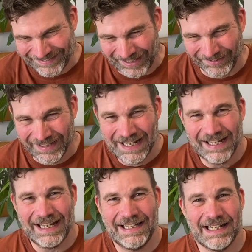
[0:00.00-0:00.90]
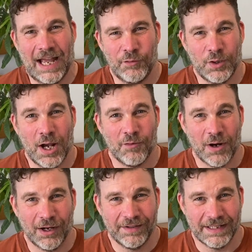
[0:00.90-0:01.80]
So heat, as you know,
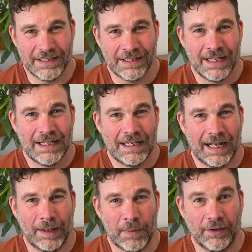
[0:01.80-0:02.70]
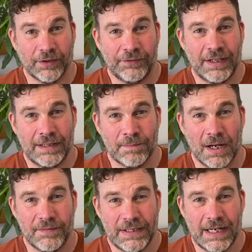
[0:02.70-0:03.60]
rises. Um, as I said in
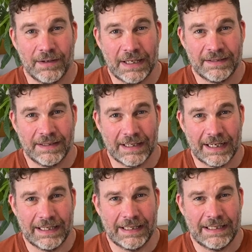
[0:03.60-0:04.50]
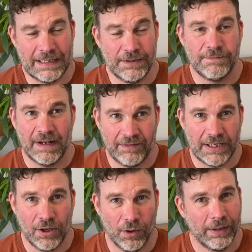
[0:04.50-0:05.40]
my video yesterday, it is
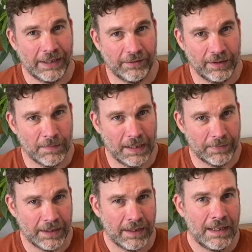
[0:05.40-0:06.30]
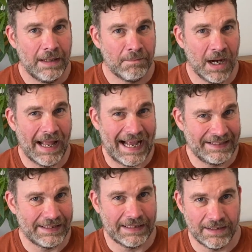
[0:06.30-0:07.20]
very hot here at the moment. My
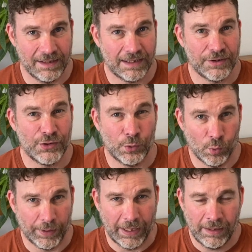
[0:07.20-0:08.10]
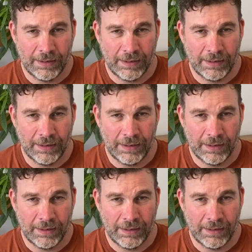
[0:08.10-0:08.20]
attic is like a sauna.